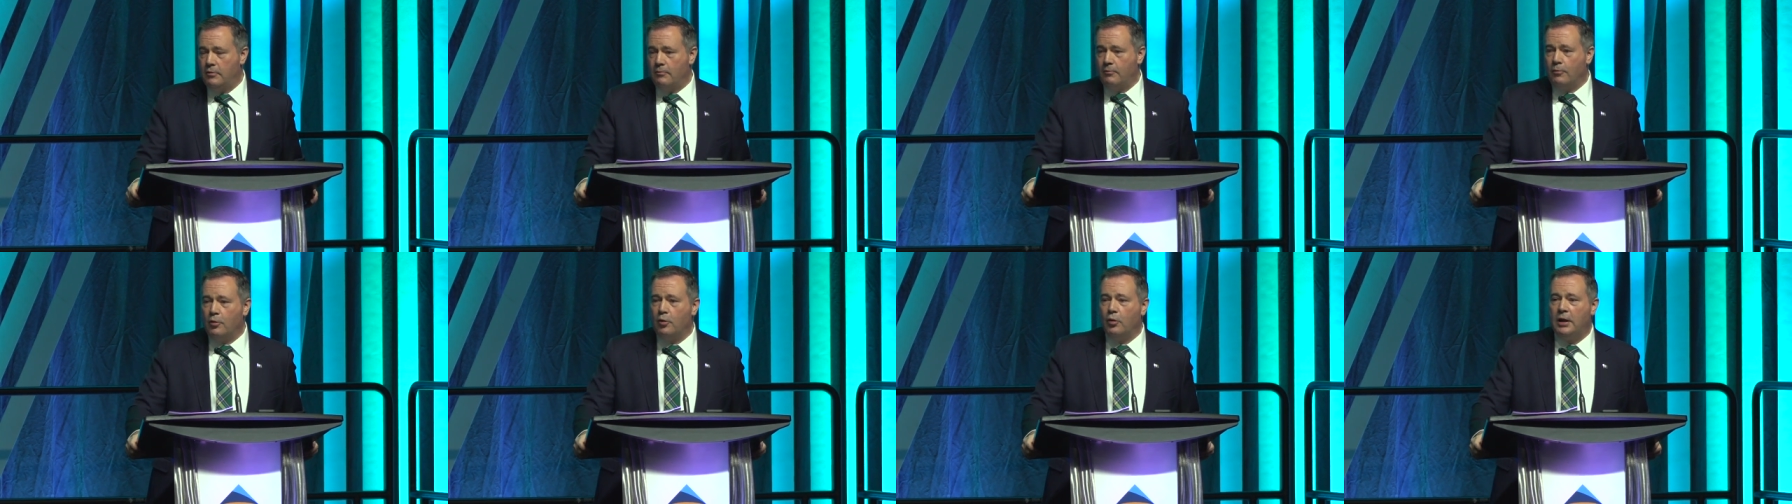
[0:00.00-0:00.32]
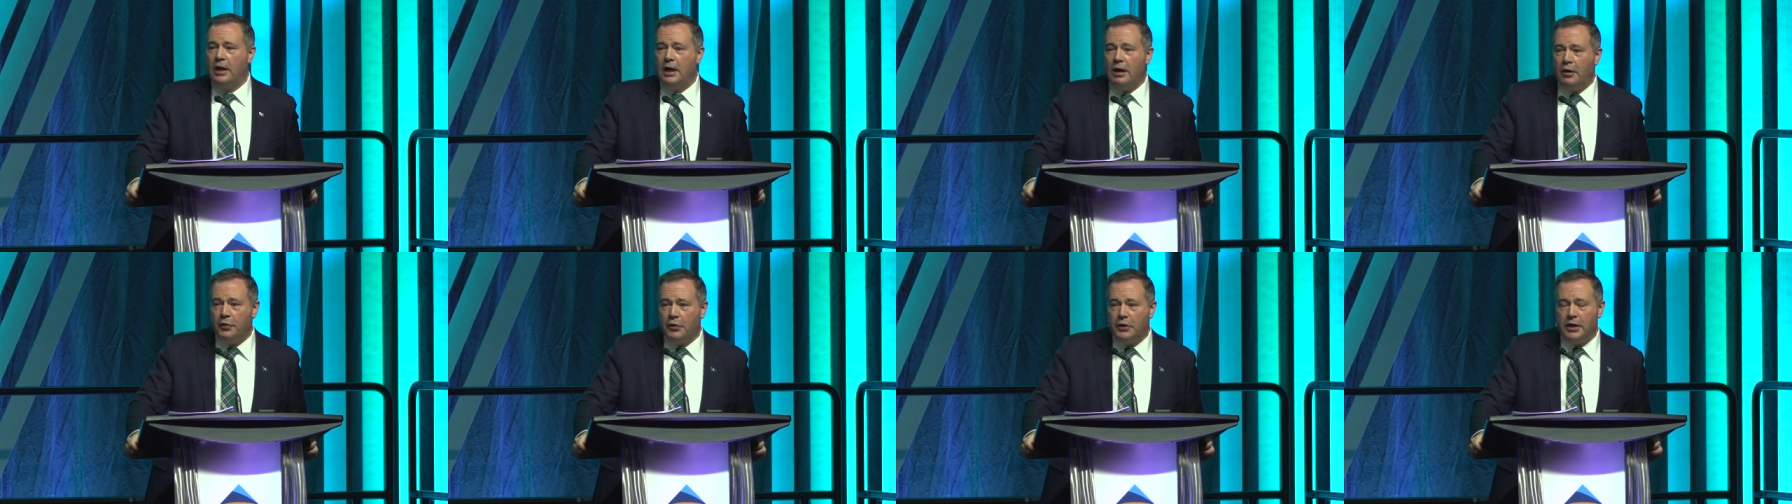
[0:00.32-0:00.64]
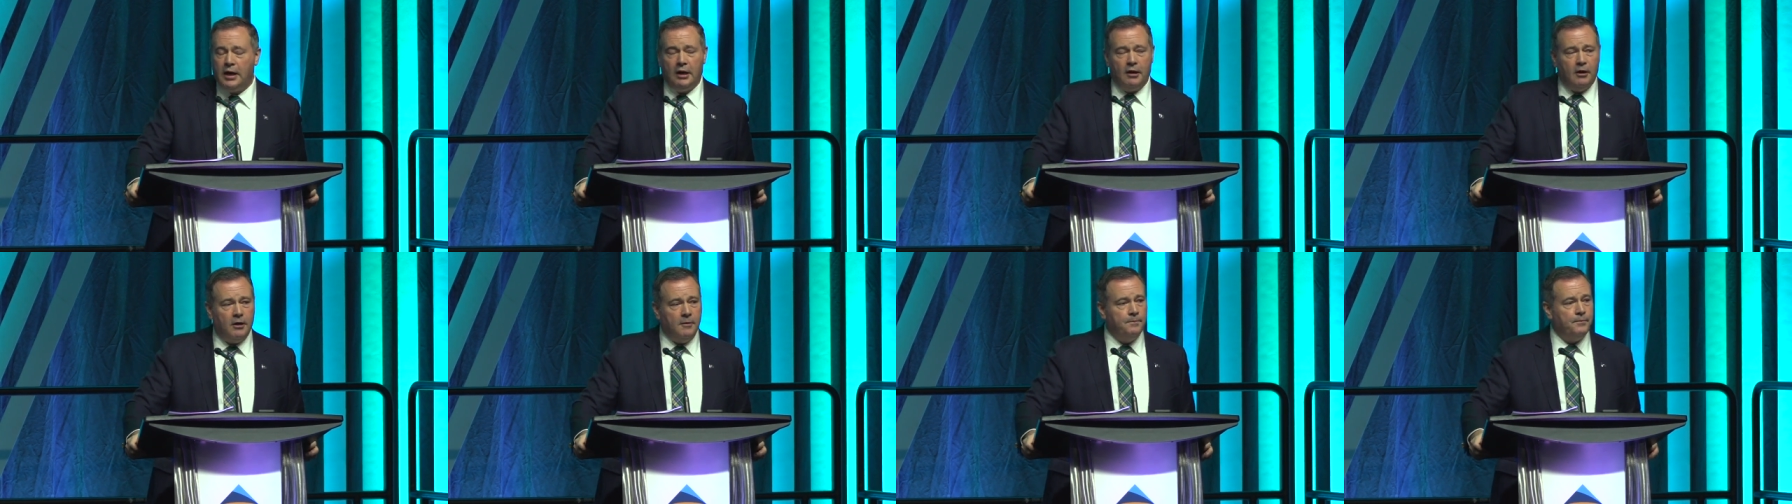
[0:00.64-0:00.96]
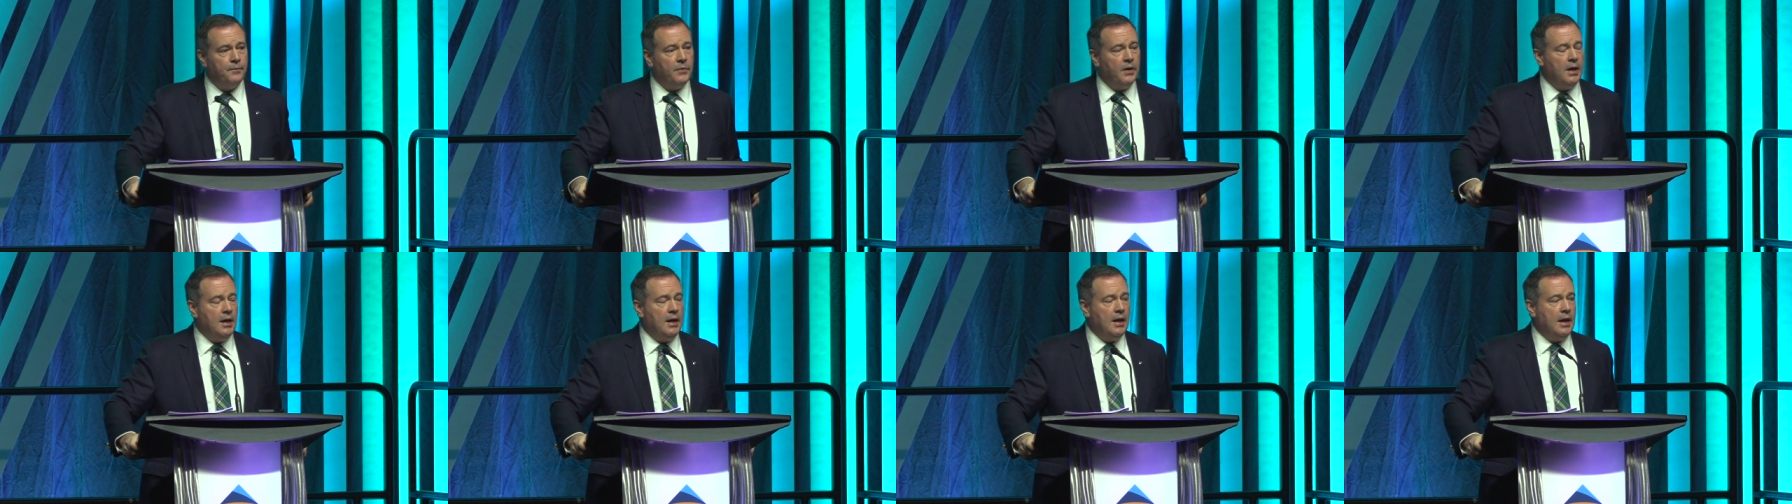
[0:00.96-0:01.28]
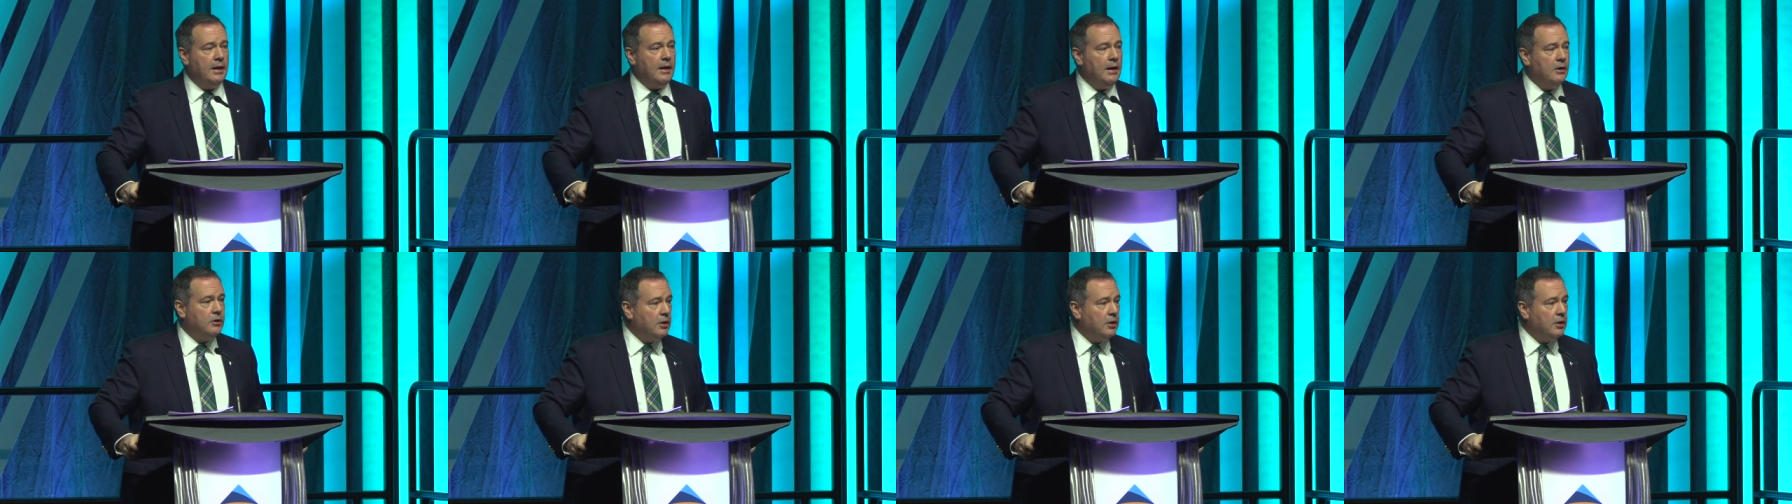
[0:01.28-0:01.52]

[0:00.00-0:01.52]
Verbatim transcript: rural healthcare and